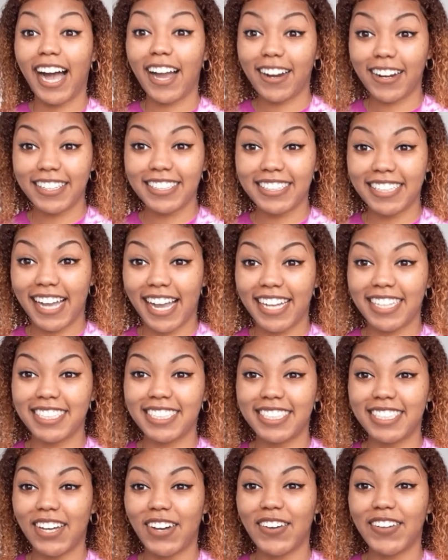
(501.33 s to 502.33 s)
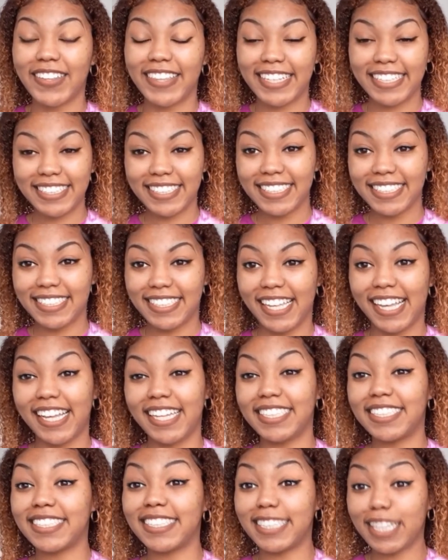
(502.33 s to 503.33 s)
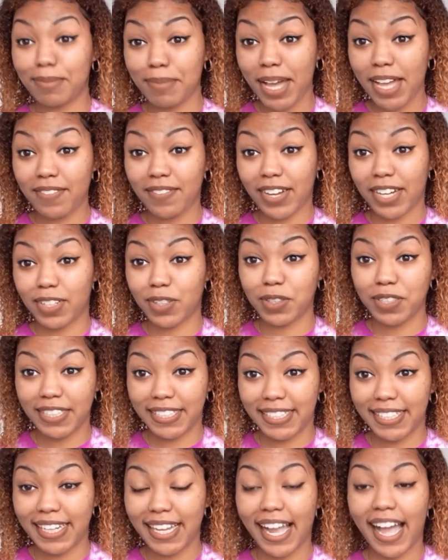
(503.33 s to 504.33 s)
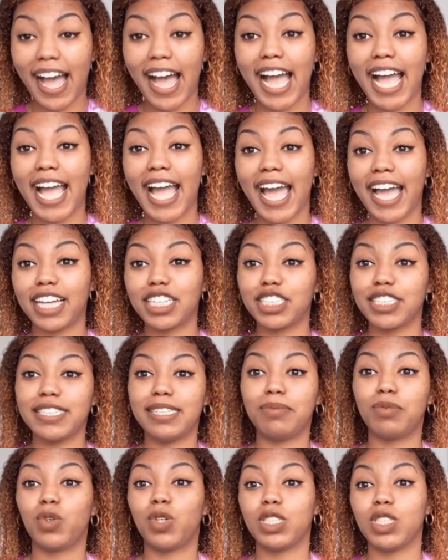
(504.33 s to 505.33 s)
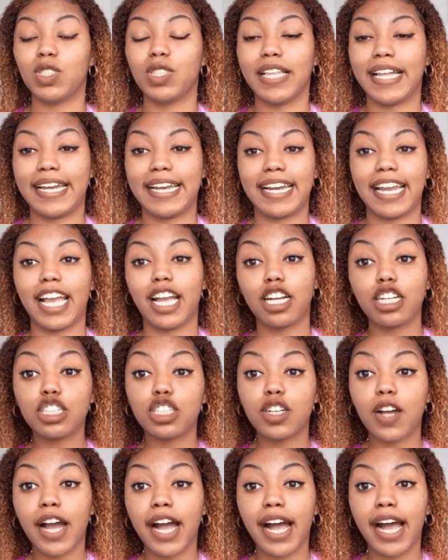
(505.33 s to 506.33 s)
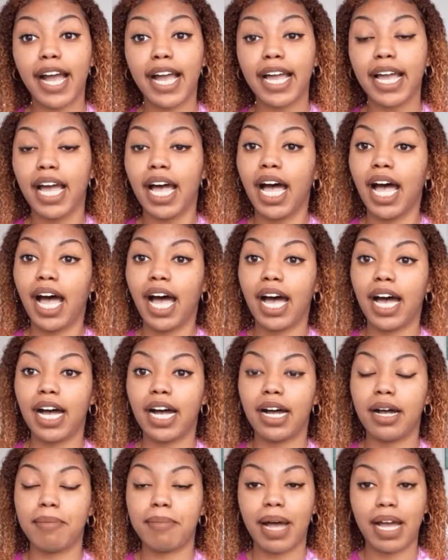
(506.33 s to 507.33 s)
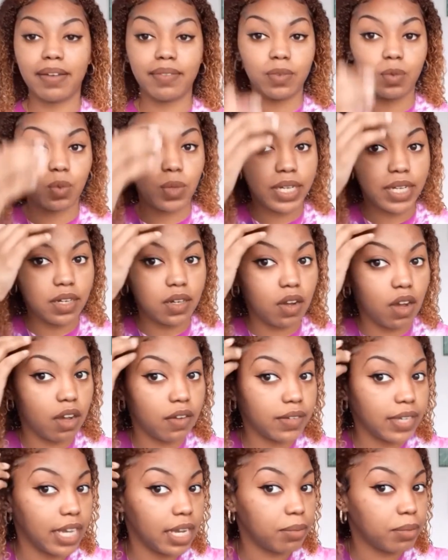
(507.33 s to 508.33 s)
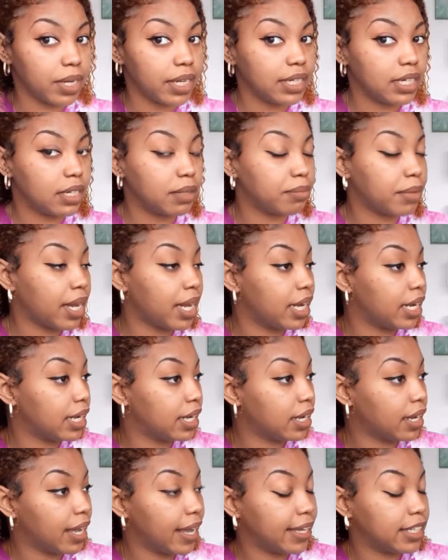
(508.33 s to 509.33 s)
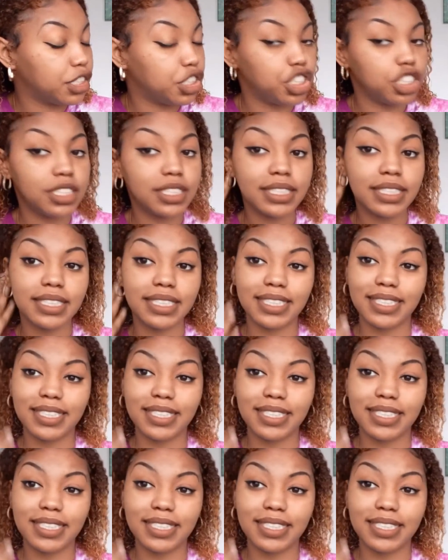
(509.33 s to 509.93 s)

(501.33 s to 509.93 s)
Alright you guys, so this is the semi-final look. I actually am going to let it air dry. I went off camera and did my edges.